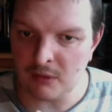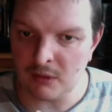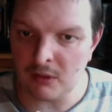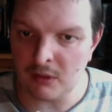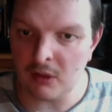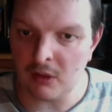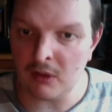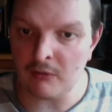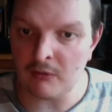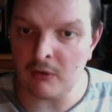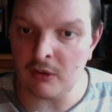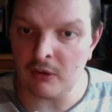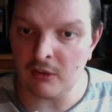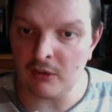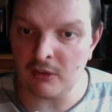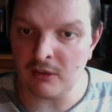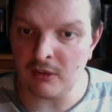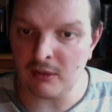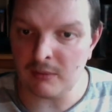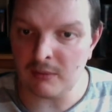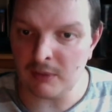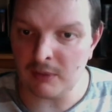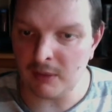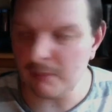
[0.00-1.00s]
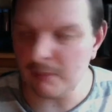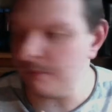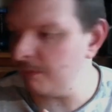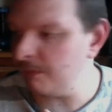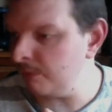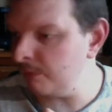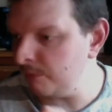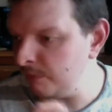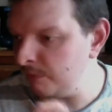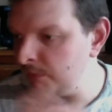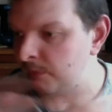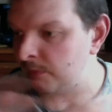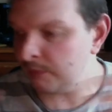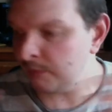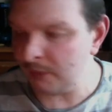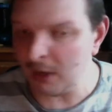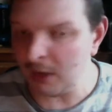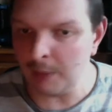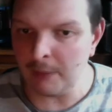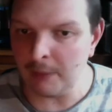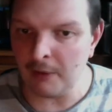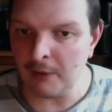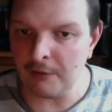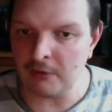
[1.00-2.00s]
likewise the
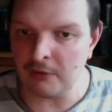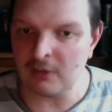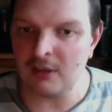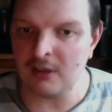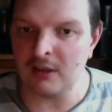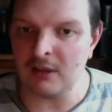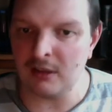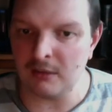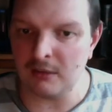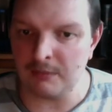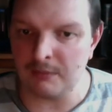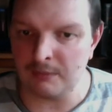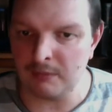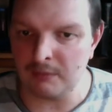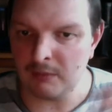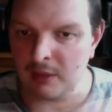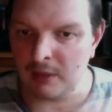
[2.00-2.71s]
Mario Brothers and the